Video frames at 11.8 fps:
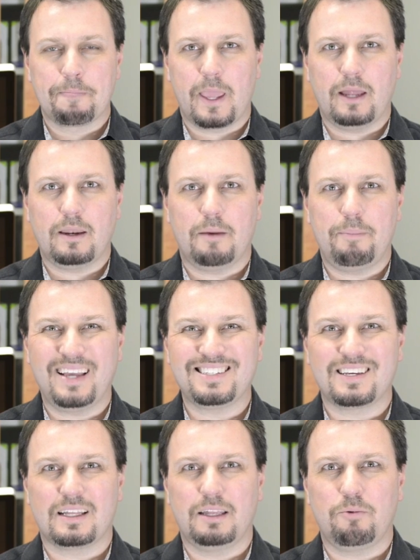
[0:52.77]
And
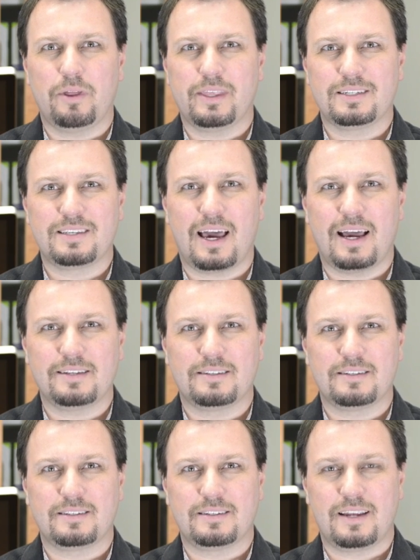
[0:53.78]
basically what this has
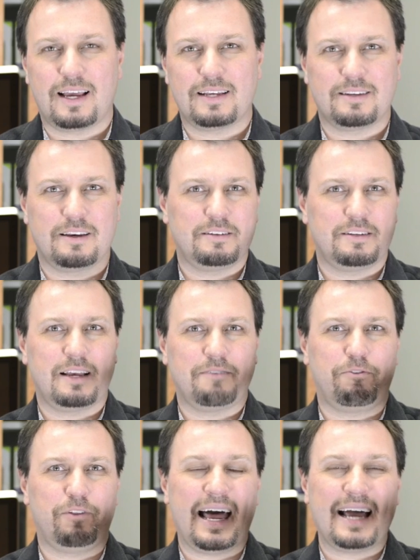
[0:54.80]
is it has a
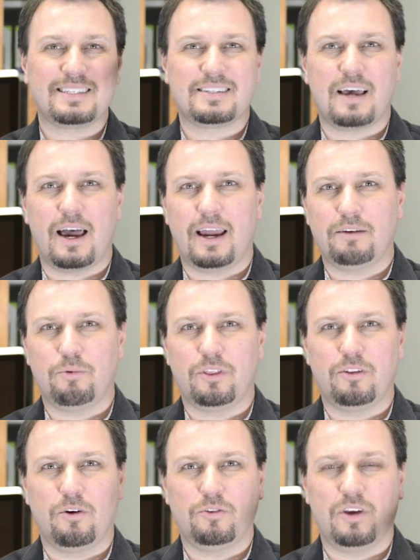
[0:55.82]
flat side
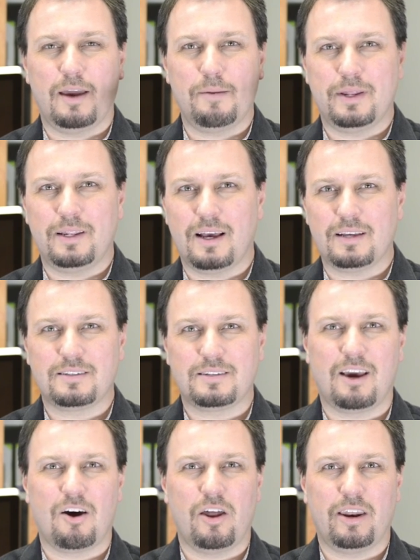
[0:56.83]
with no diamond
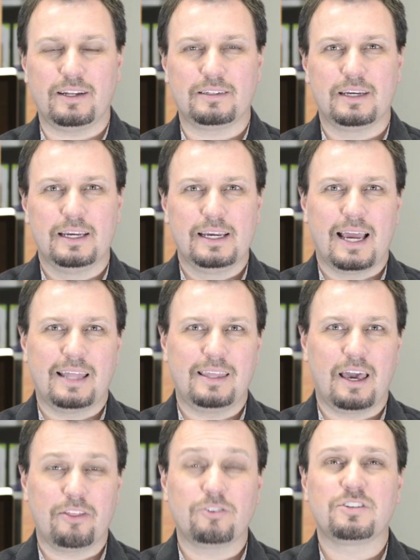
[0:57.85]
dusting on it, and
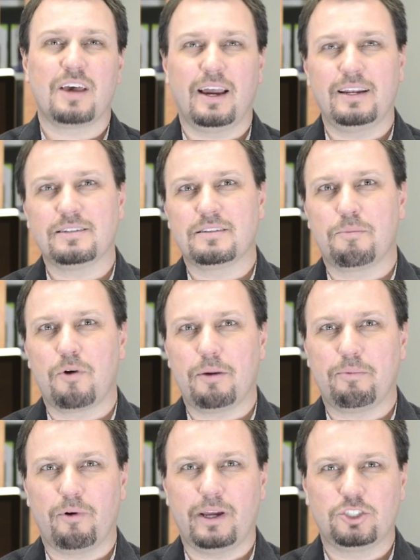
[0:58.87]
the other side is the
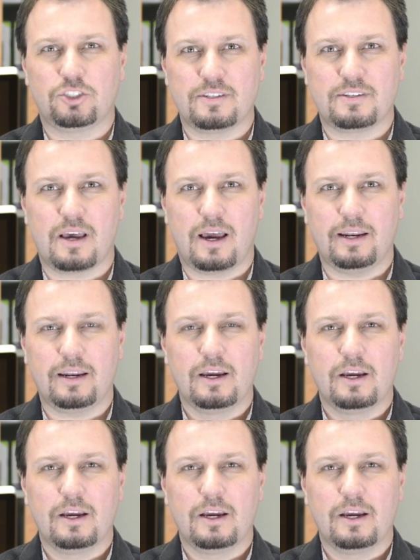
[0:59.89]
preparation side.